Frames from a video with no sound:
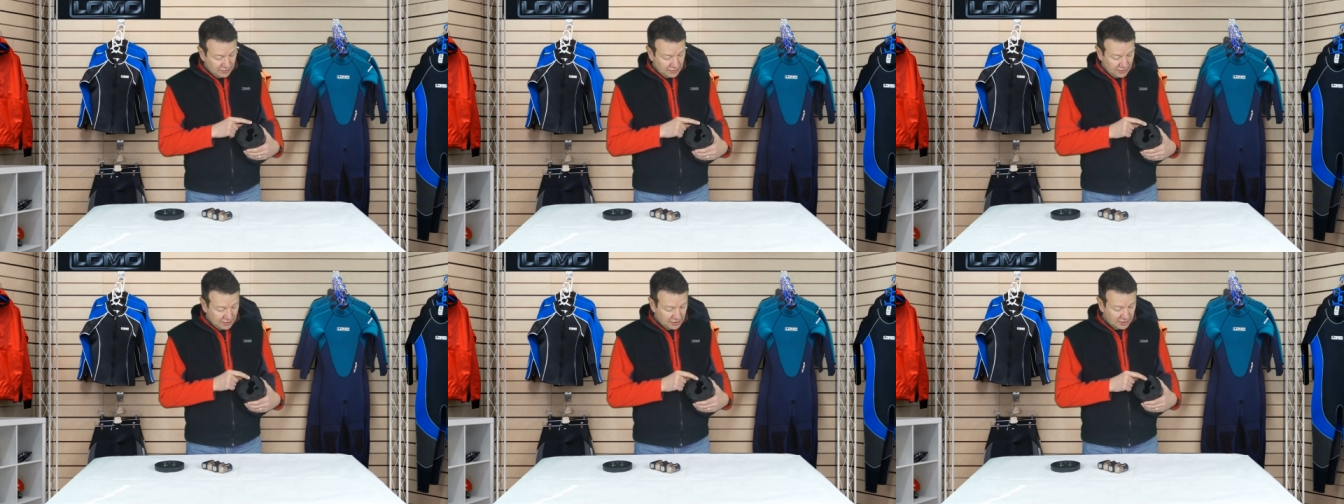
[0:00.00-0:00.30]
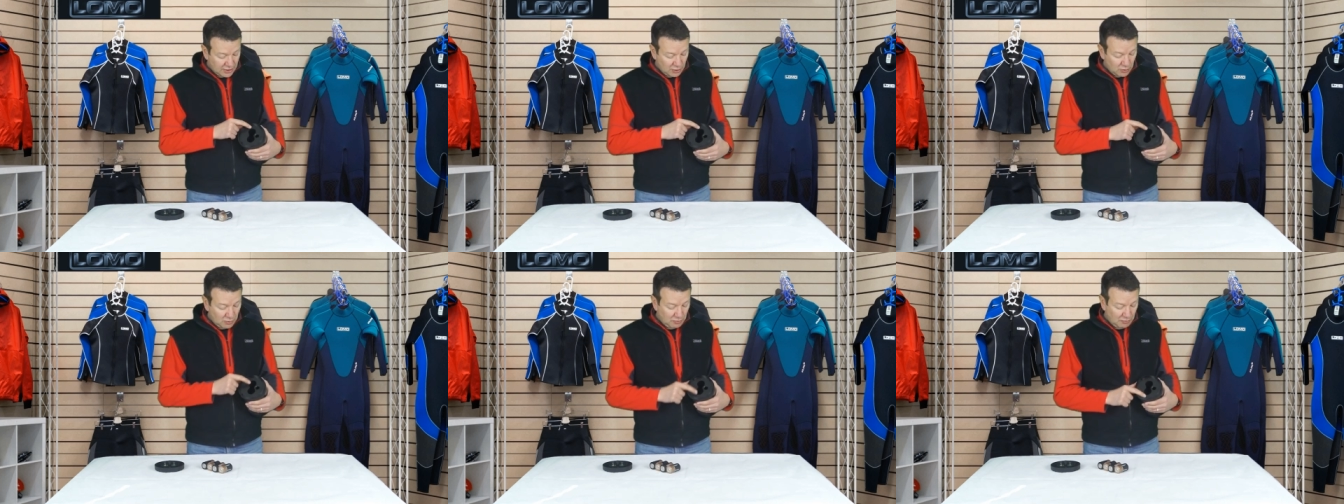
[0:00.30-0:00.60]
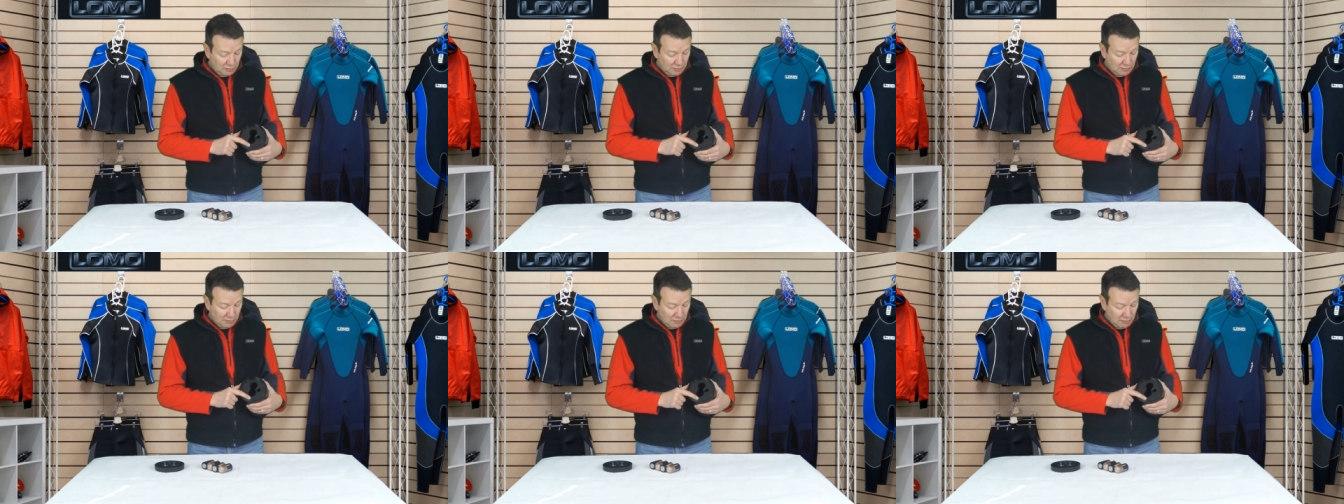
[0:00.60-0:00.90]
There's little
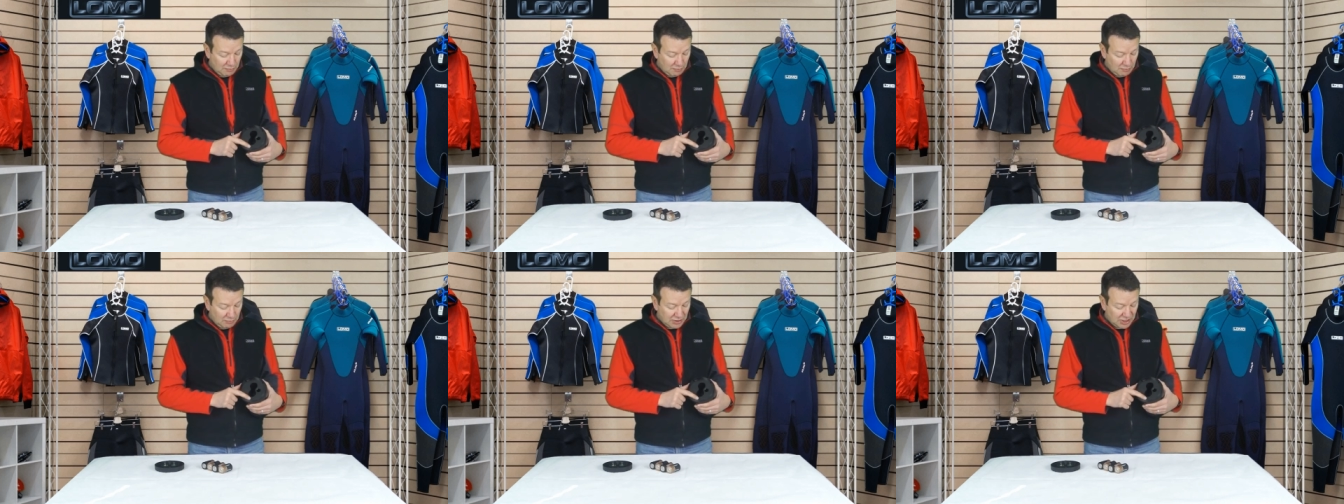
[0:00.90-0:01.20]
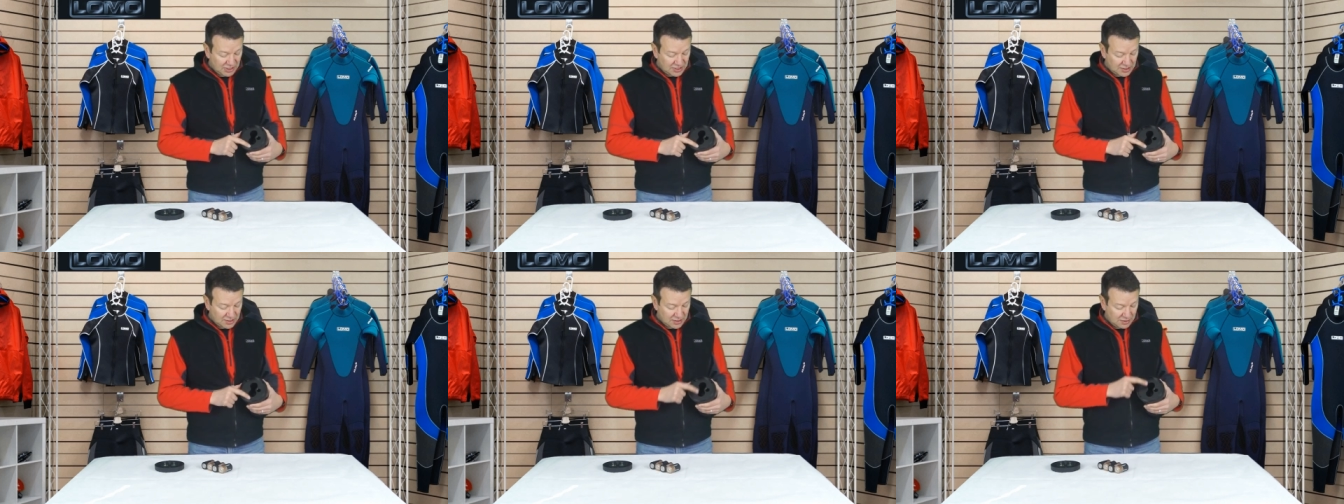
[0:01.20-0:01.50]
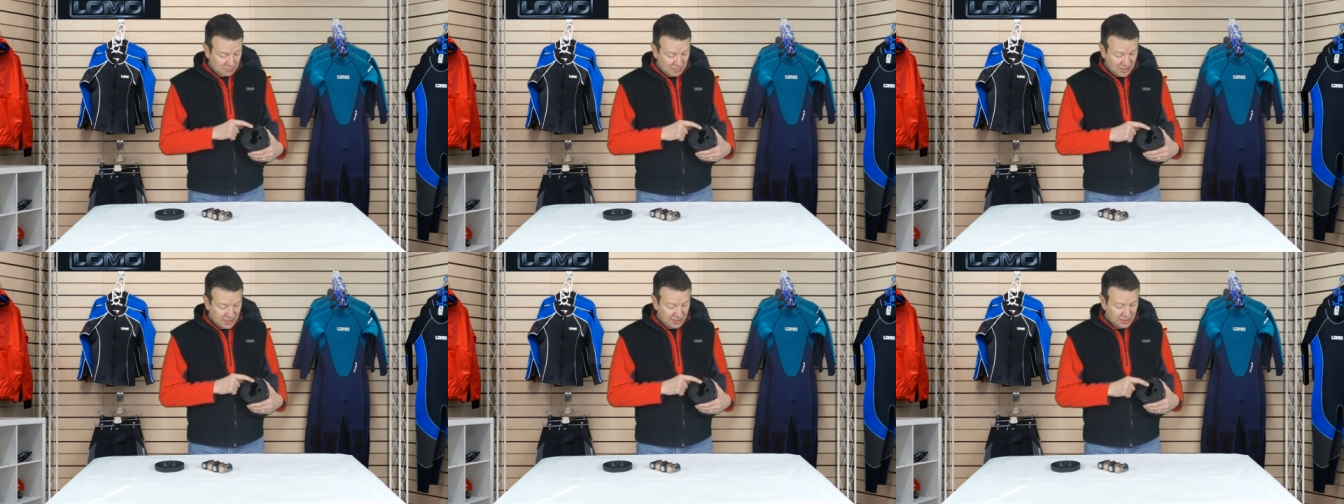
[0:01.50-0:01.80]
pluses
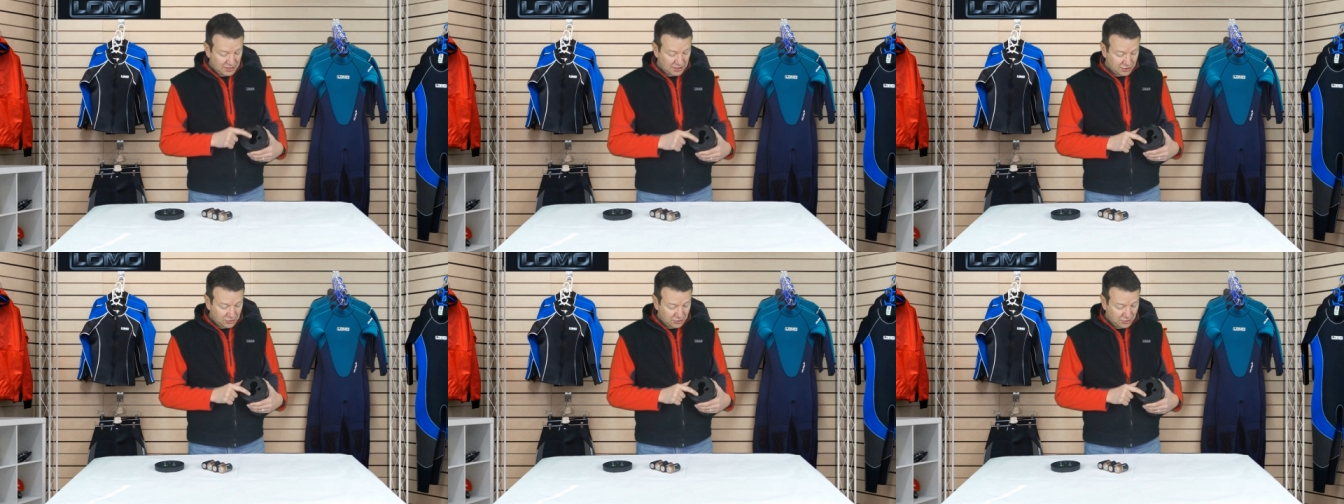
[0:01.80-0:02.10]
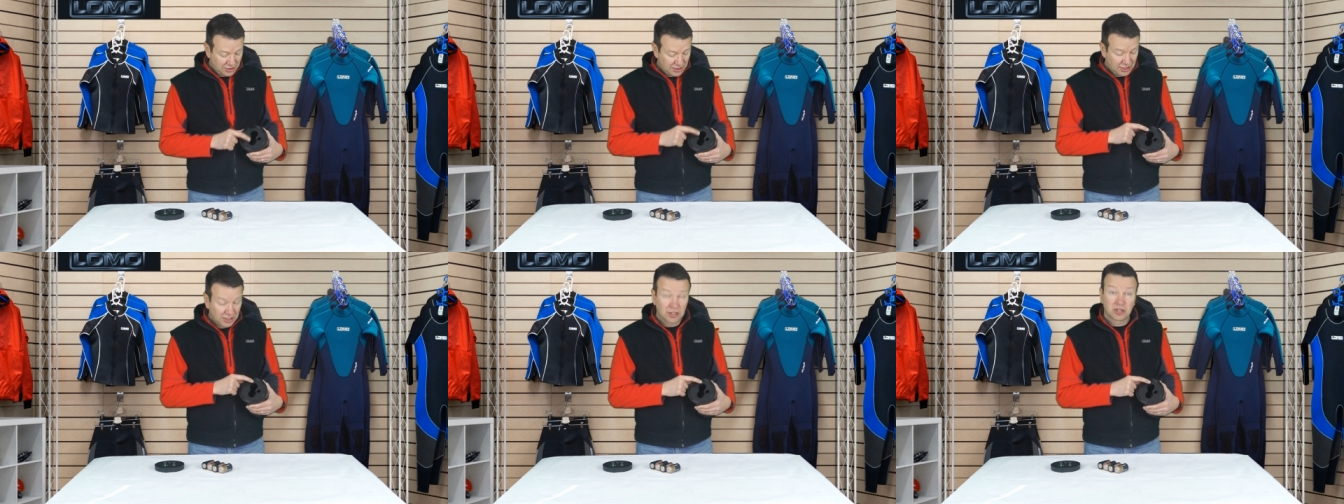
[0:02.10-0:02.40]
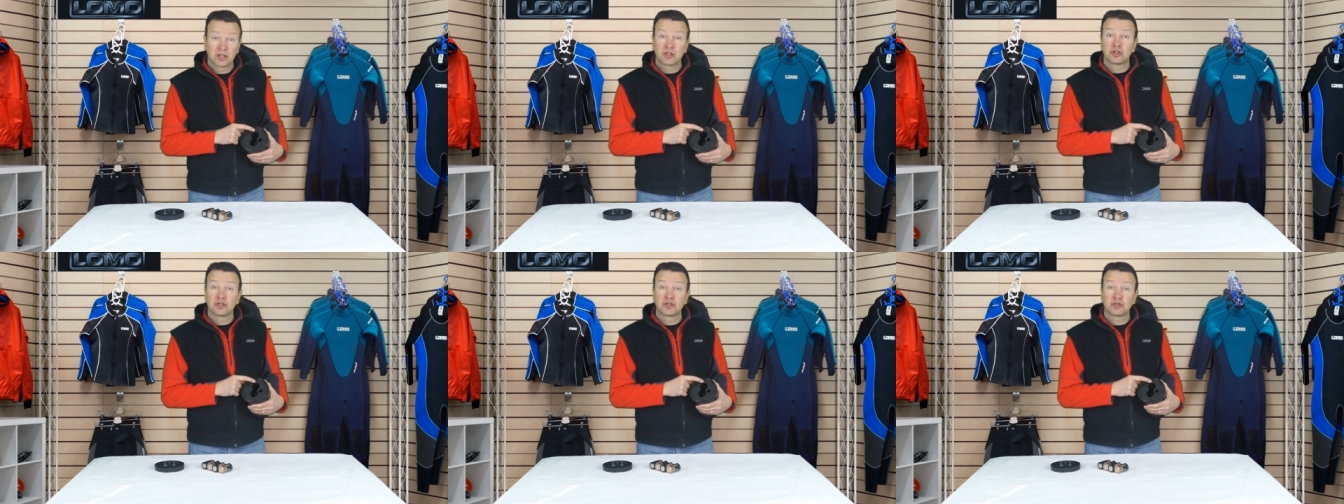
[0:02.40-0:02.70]
and minuses on here
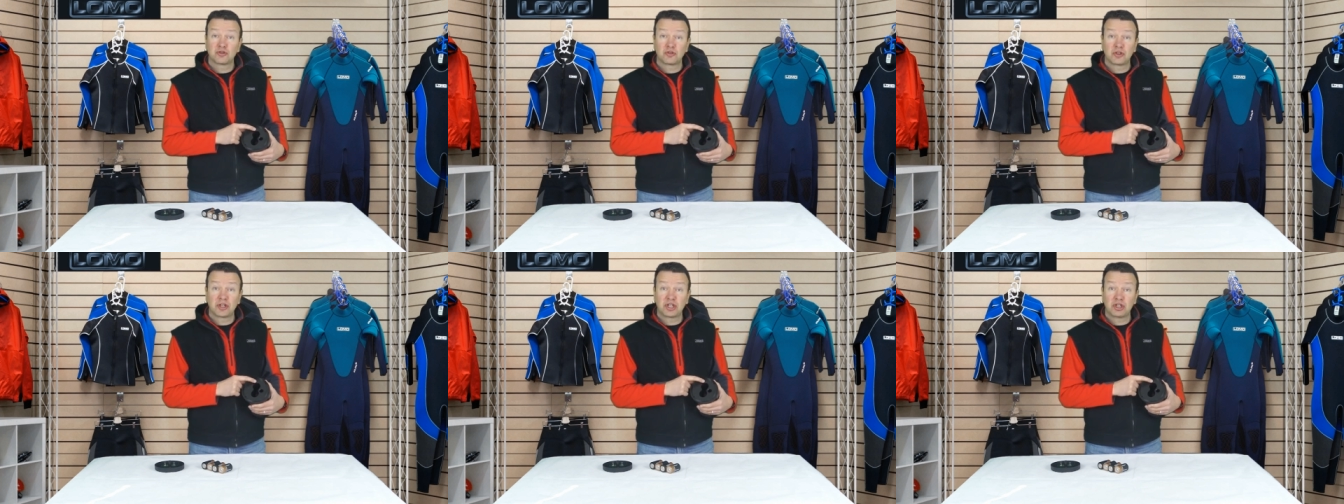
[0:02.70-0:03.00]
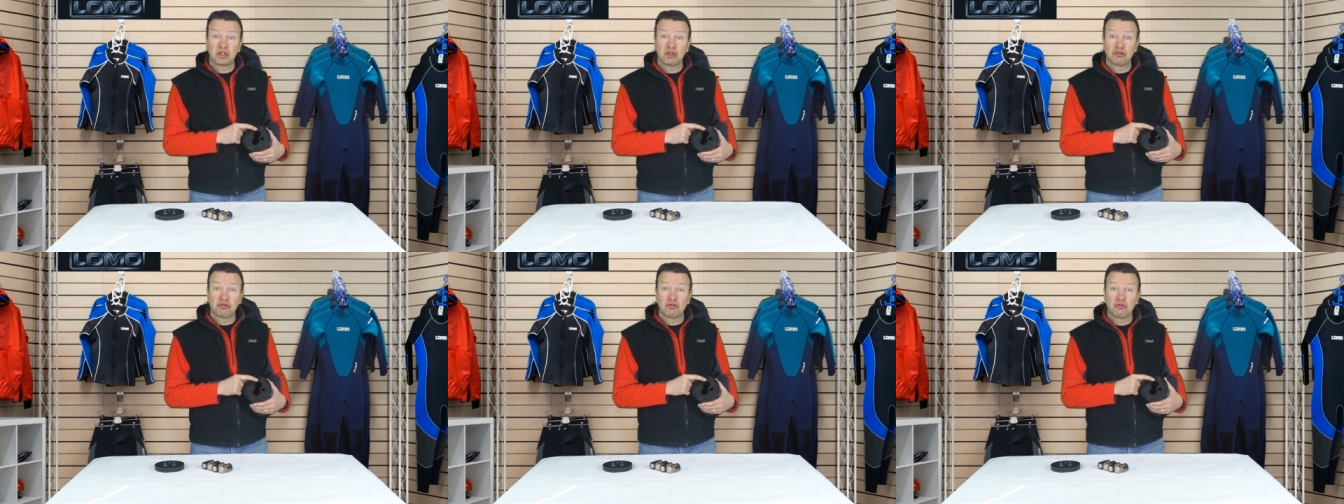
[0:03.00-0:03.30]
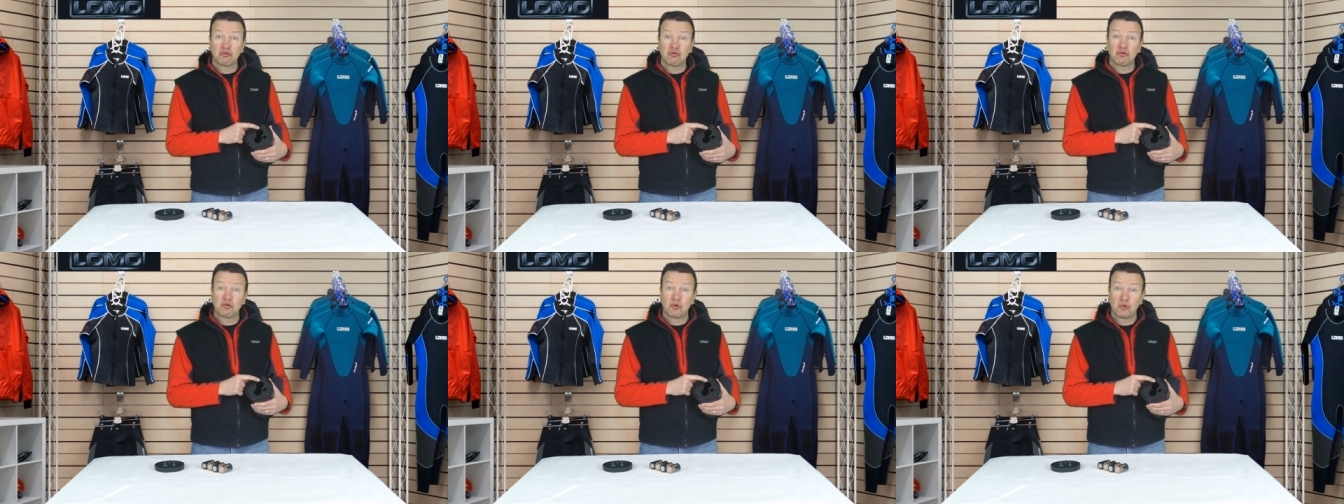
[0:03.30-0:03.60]
so that you
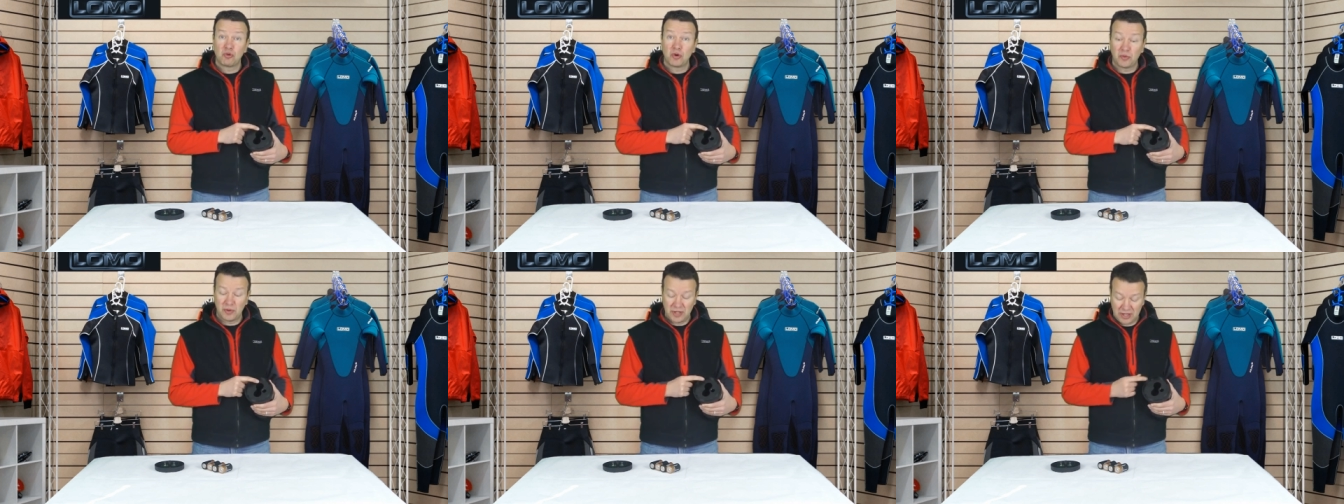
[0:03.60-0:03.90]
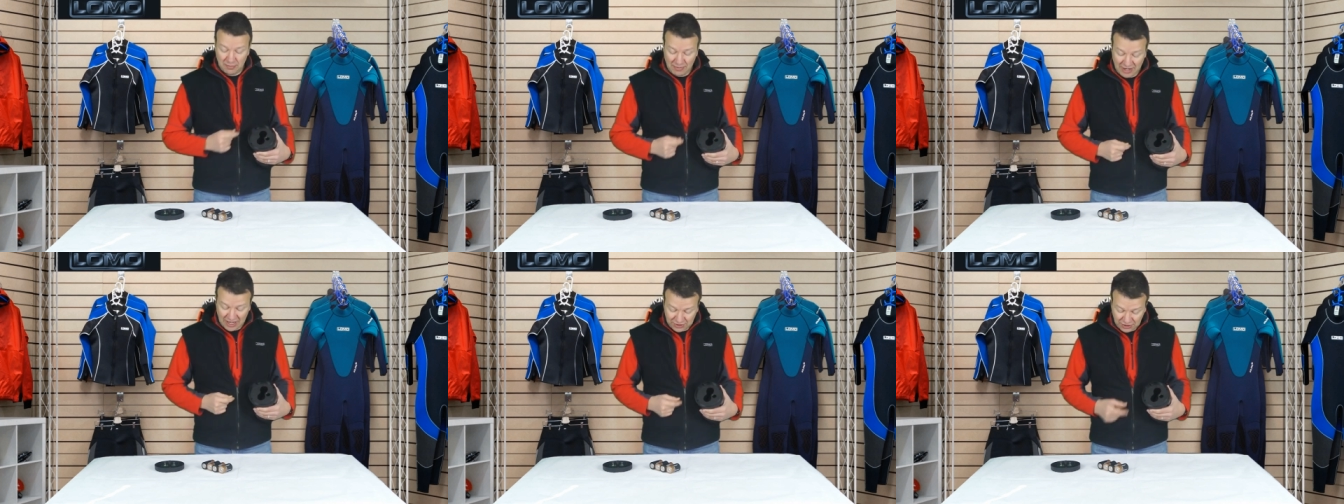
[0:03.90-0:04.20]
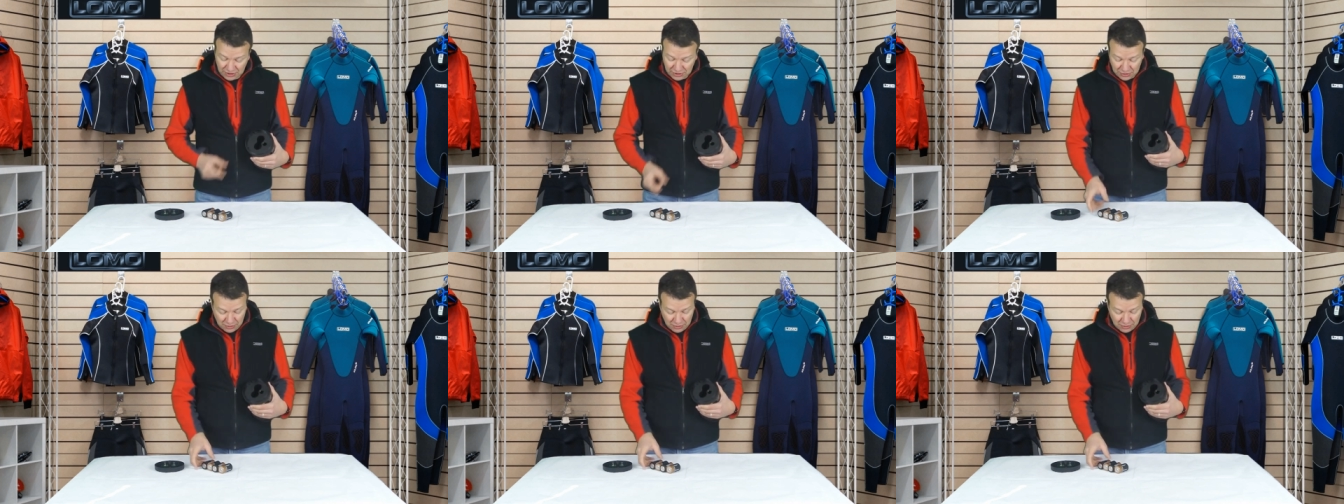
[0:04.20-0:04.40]
know what way the batteries